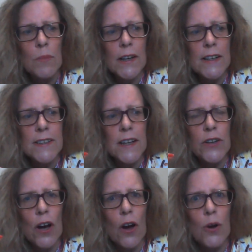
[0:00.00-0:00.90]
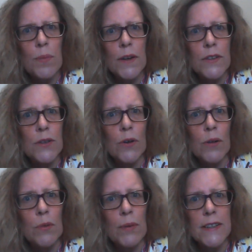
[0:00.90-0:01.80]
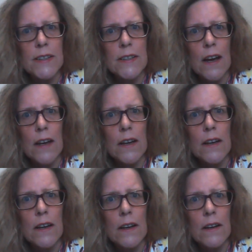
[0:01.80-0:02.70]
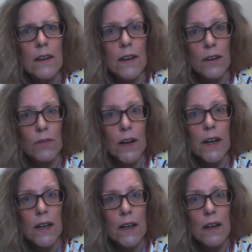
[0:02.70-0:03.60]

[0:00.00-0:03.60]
because then you're open to what I'm about to say. Are you ready?